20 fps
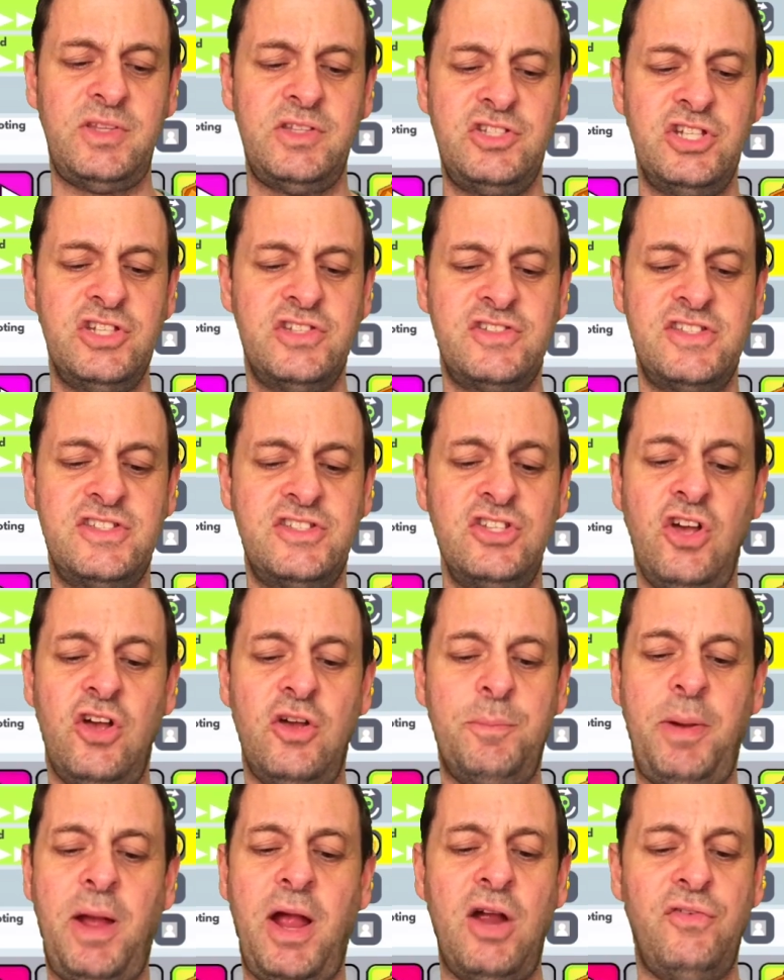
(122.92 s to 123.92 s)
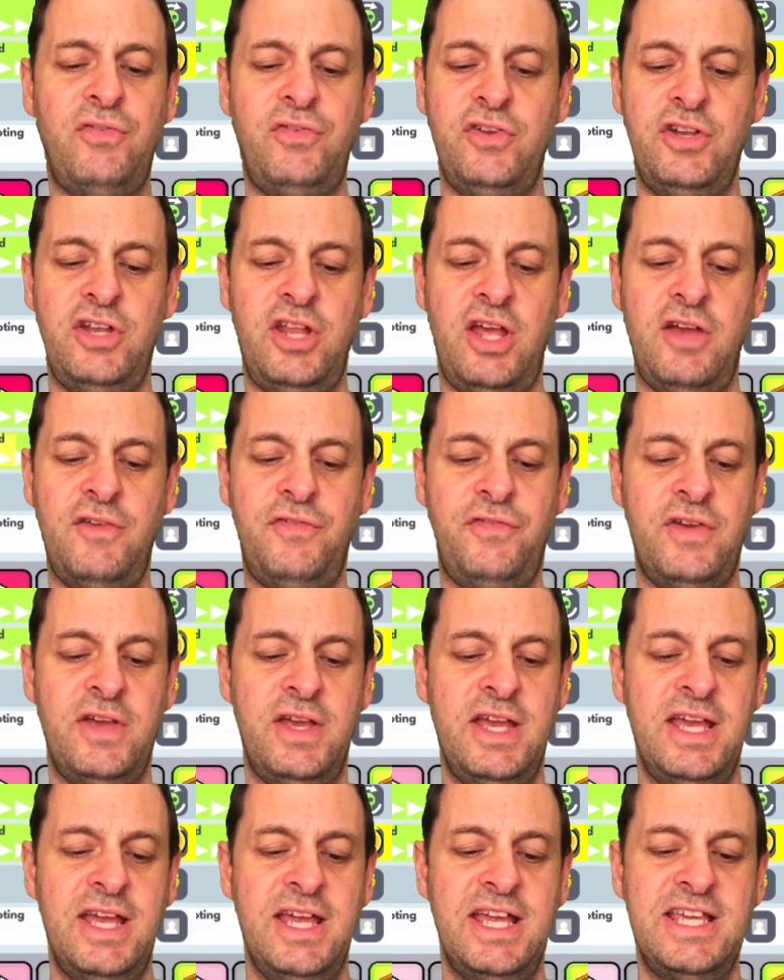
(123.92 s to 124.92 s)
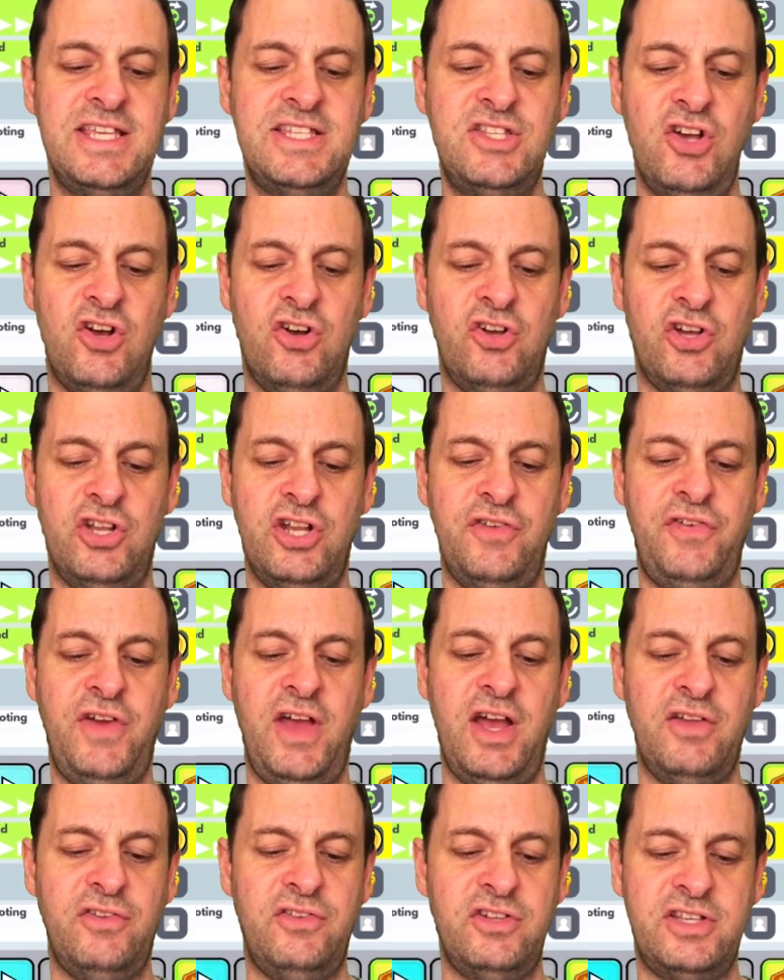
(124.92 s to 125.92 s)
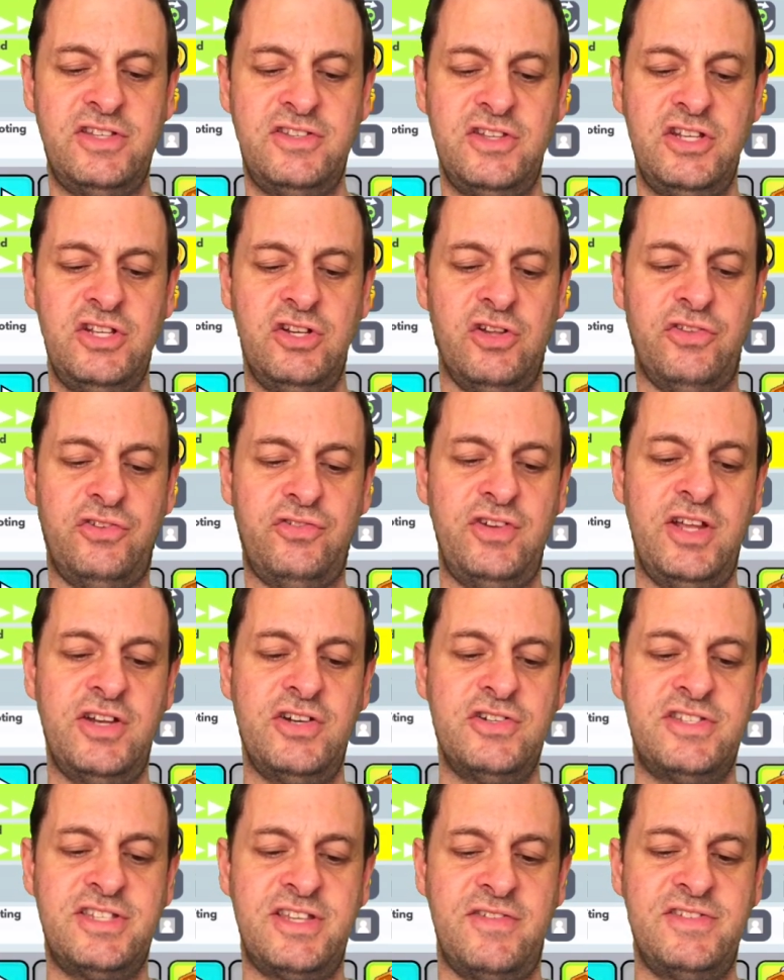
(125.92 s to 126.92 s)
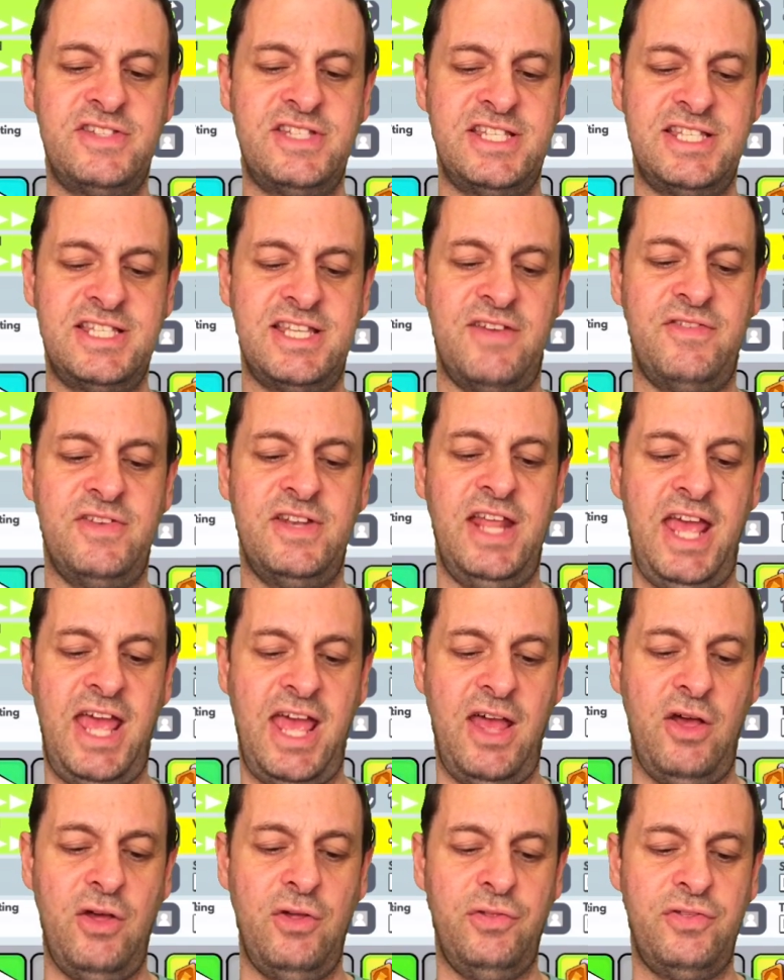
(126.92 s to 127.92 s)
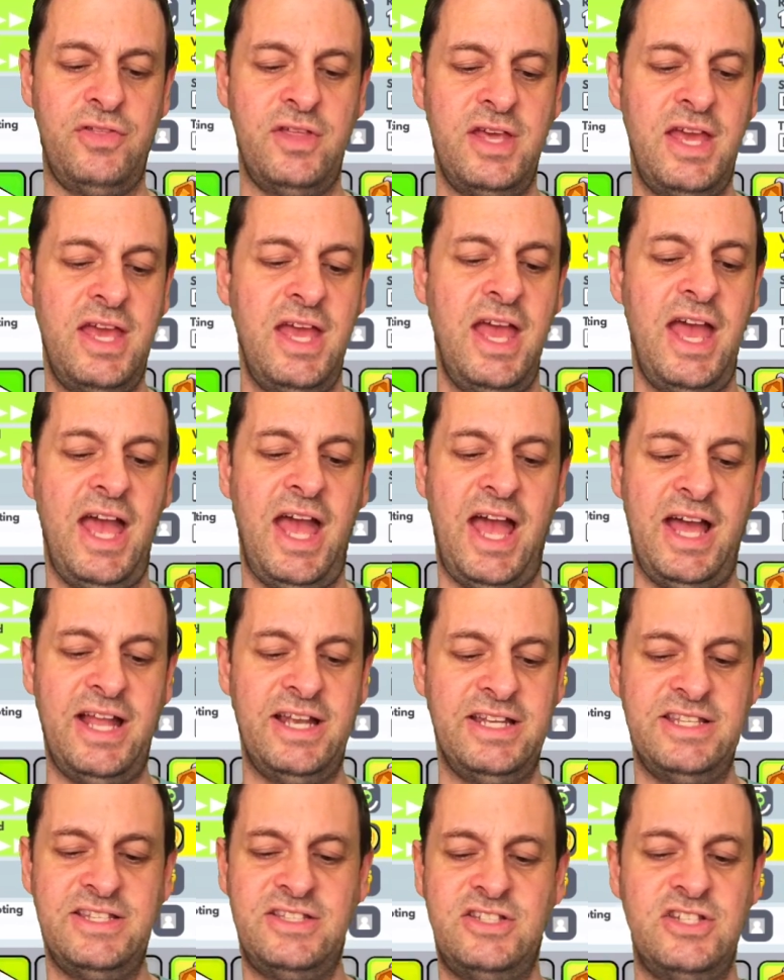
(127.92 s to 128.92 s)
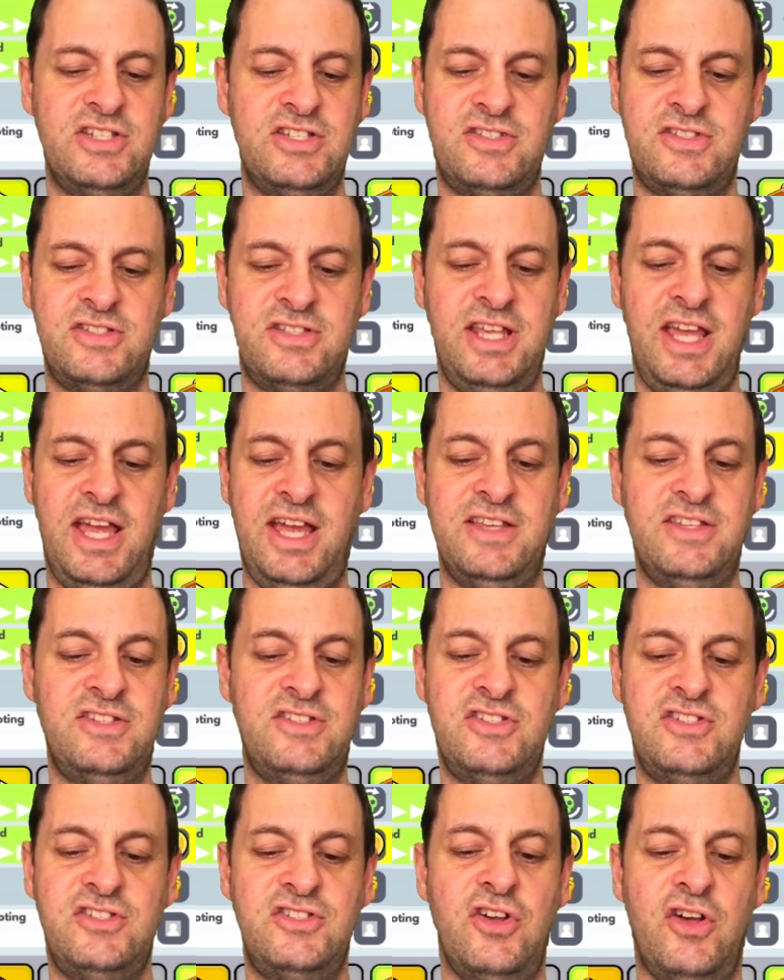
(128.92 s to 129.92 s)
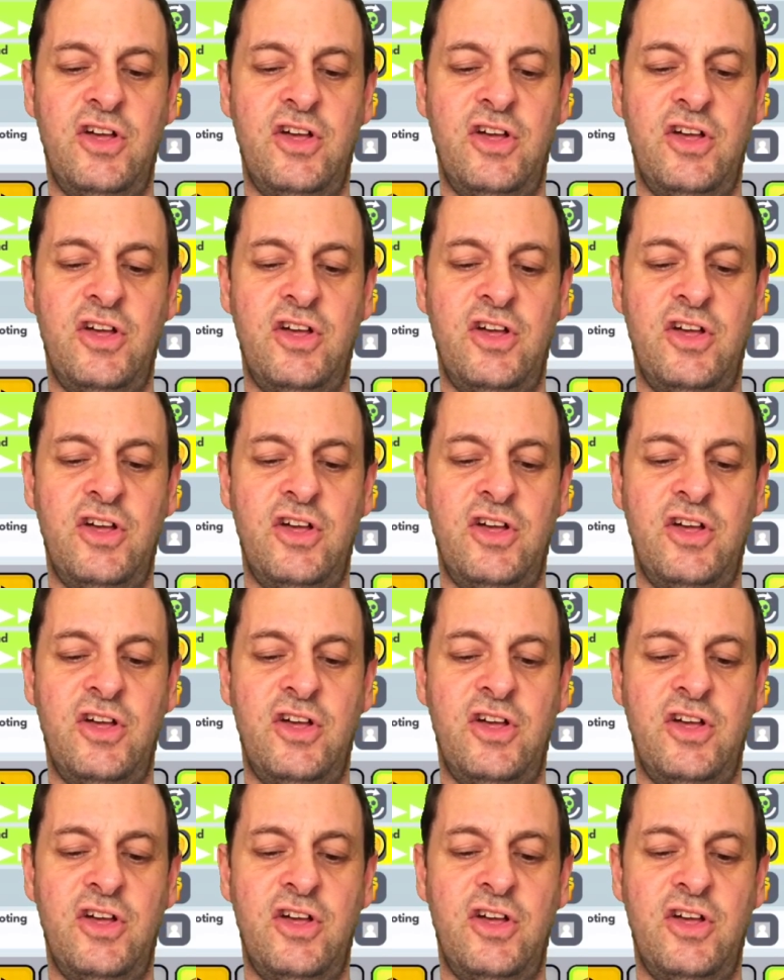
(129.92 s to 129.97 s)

Just is not powerful enough. He's not got enough health. Look, he's only got 377 health. And he's just, yeah, he's just